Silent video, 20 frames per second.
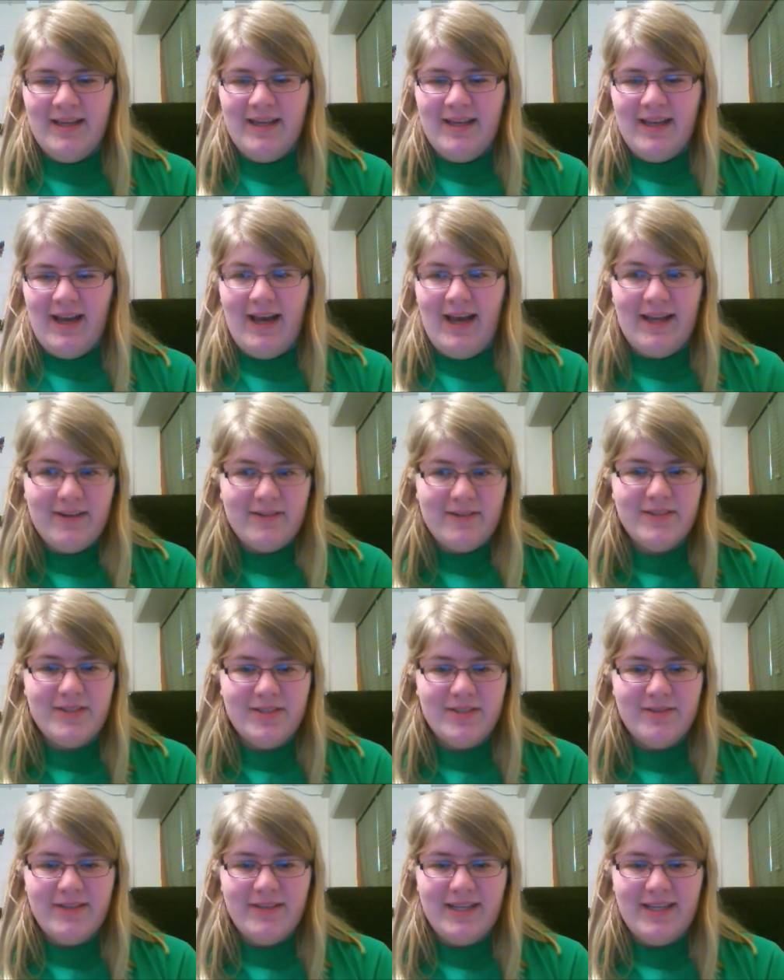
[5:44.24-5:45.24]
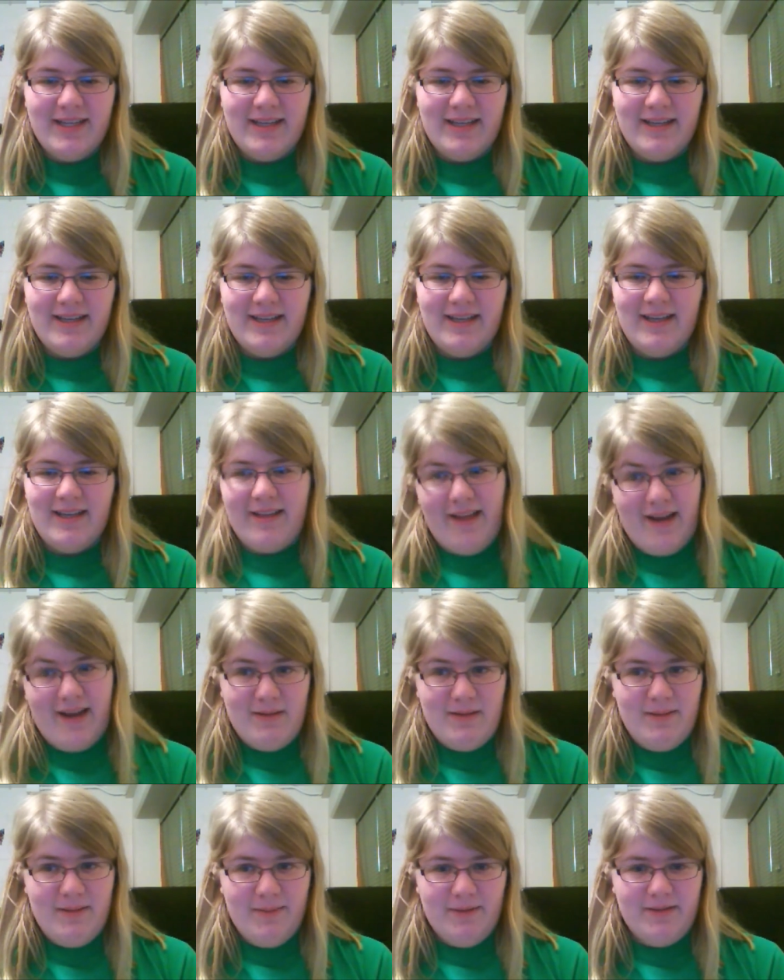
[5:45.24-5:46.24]
I don't do it. A lot of
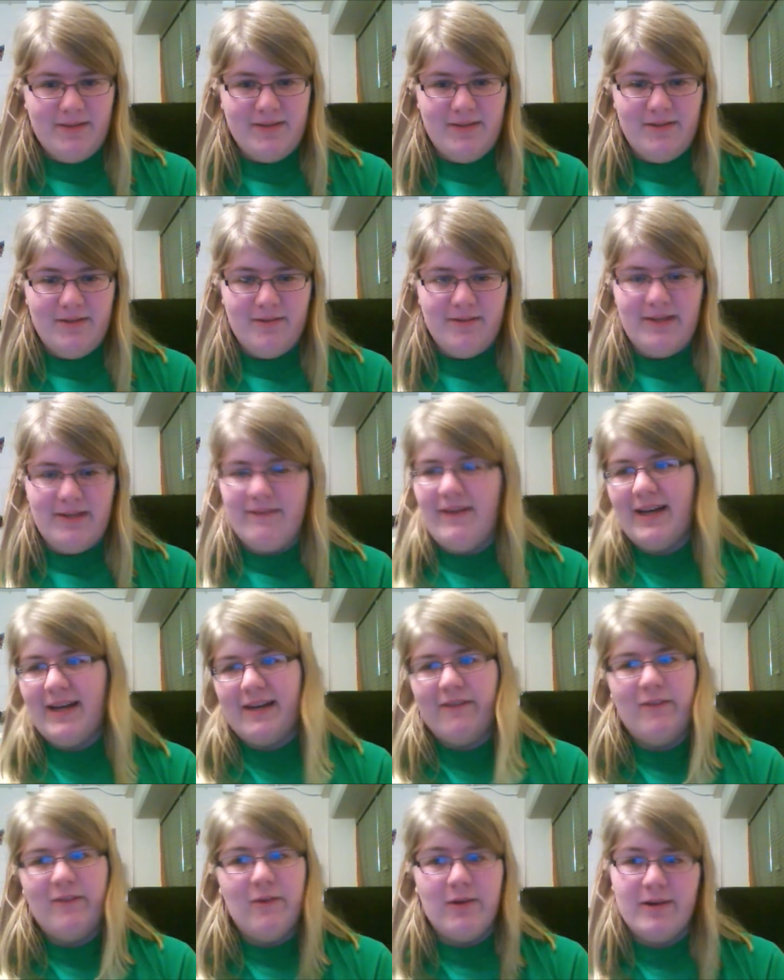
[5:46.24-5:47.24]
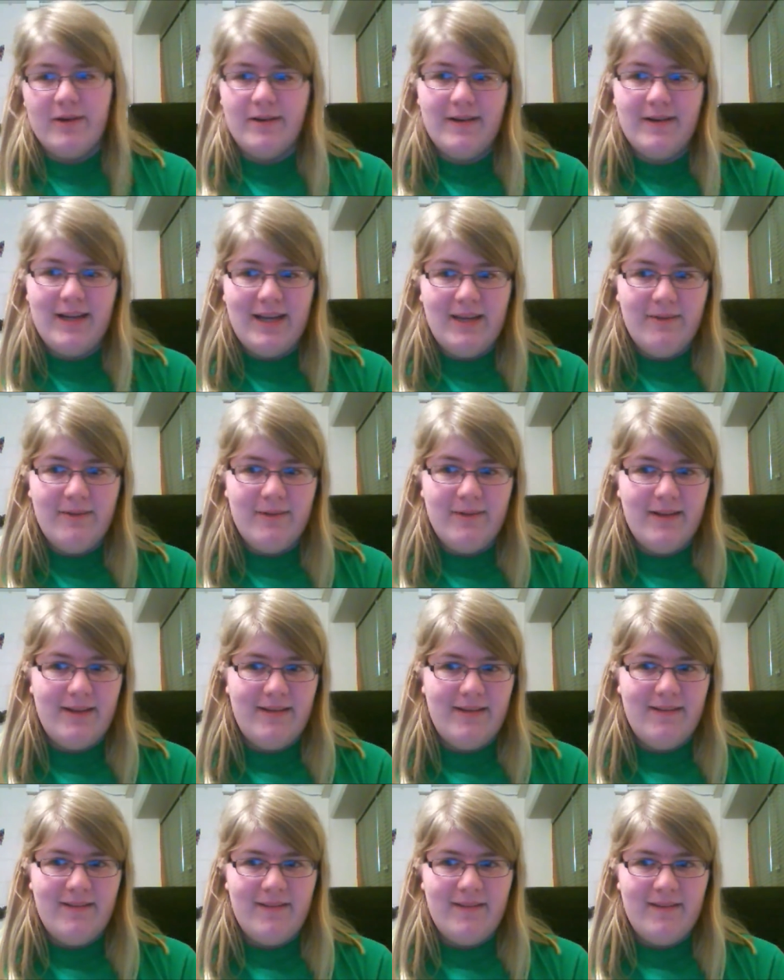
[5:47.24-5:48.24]
people do. In fact, if you heard
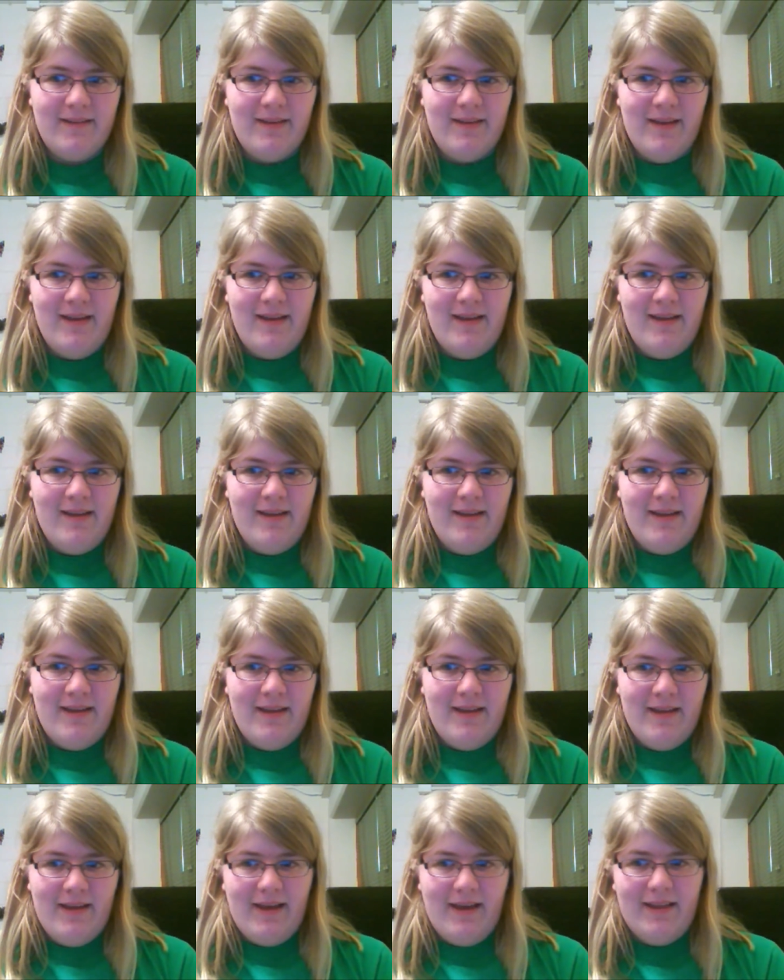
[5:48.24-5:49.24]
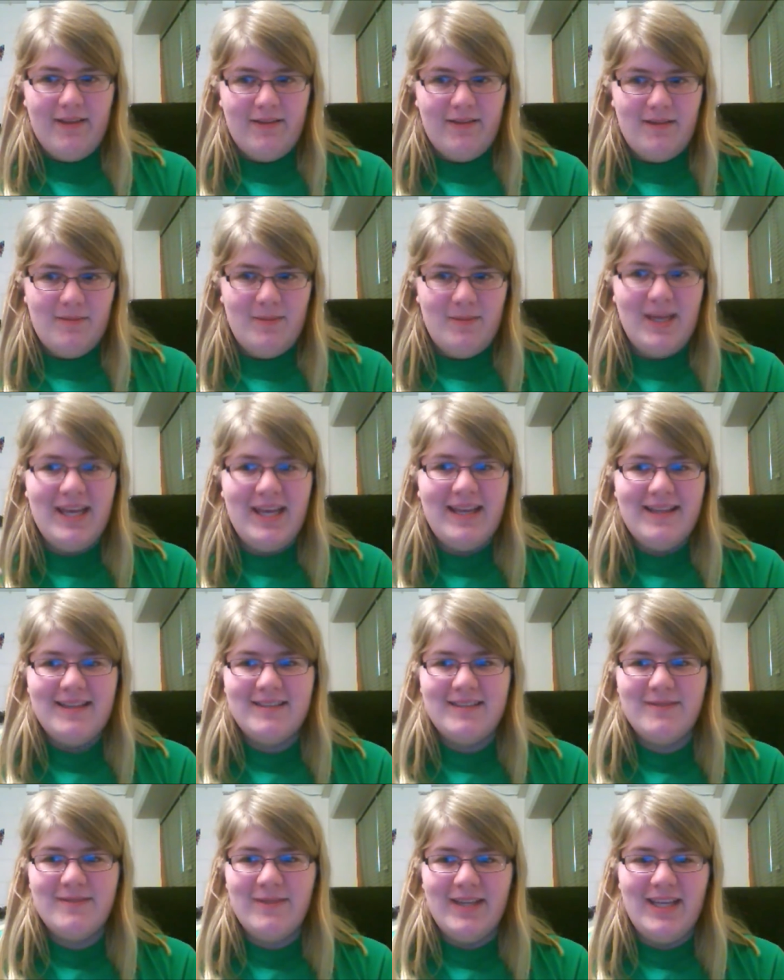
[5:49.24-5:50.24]
anyone other than me in
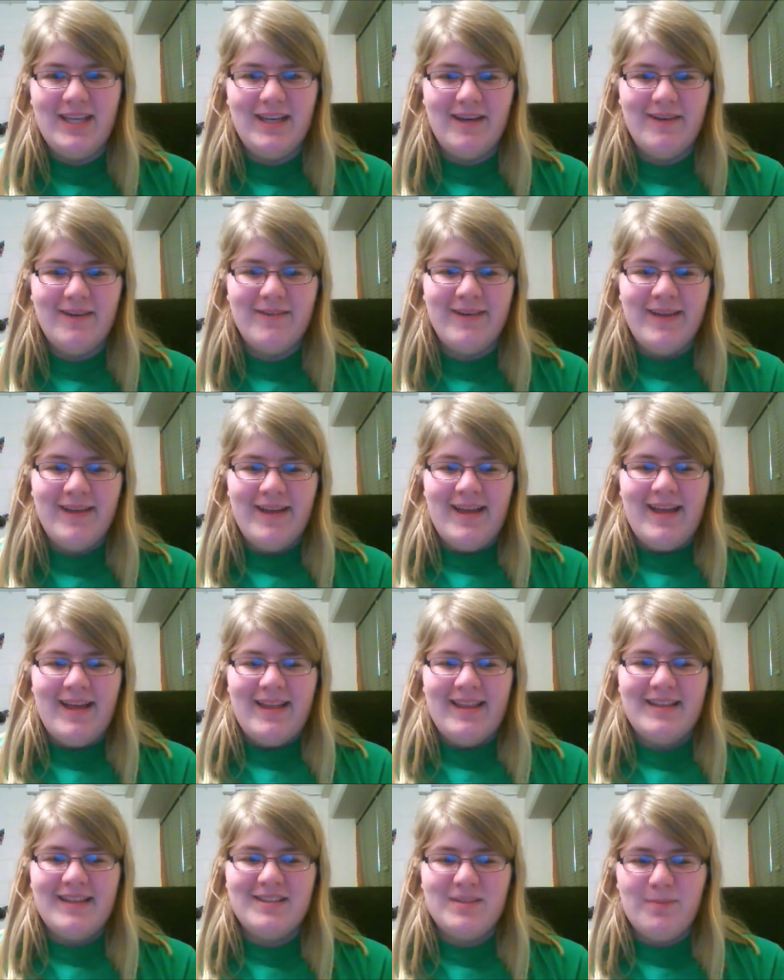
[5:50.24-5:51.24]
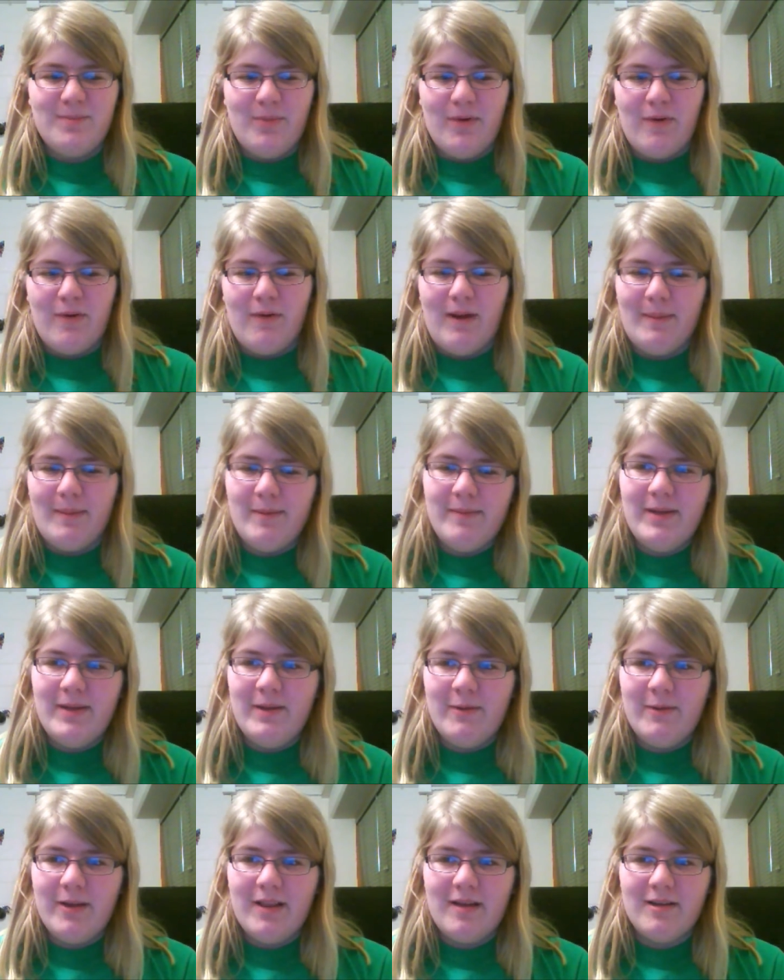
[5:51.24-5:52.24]
this video, that's probably
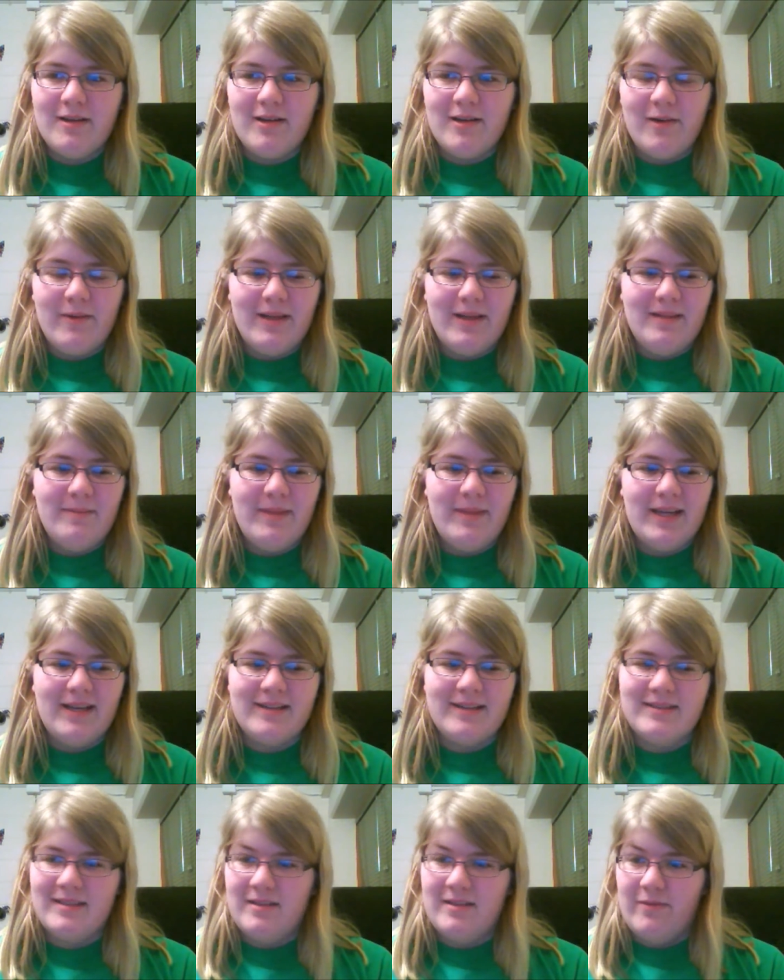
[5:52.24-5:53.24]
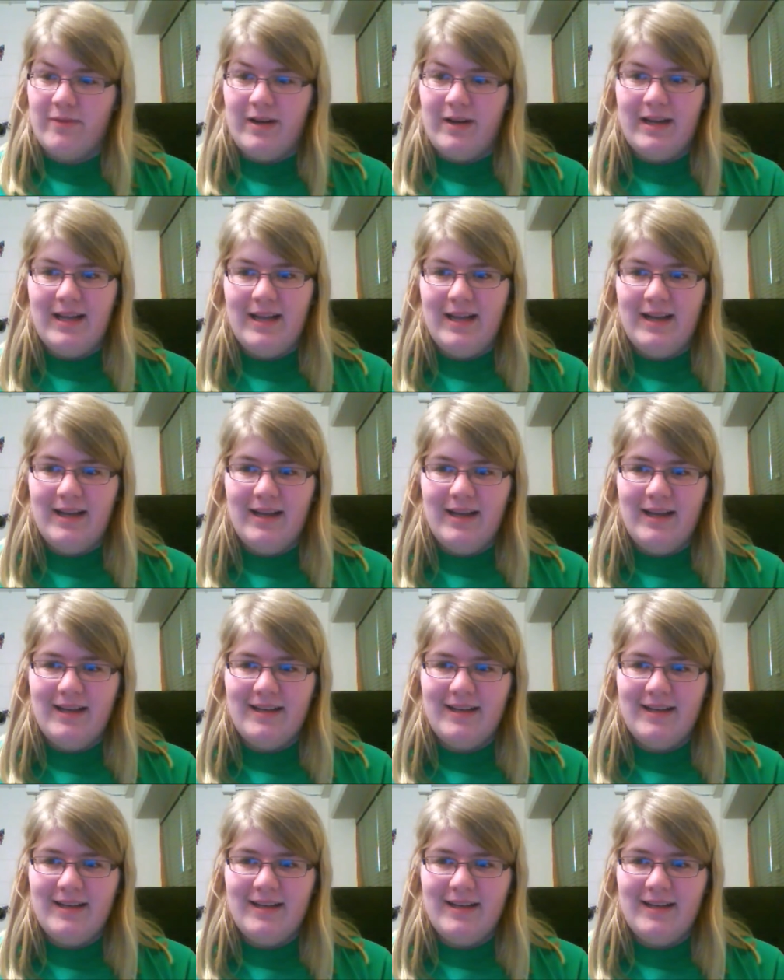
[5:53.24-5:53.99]
where they're going because it's Friday night.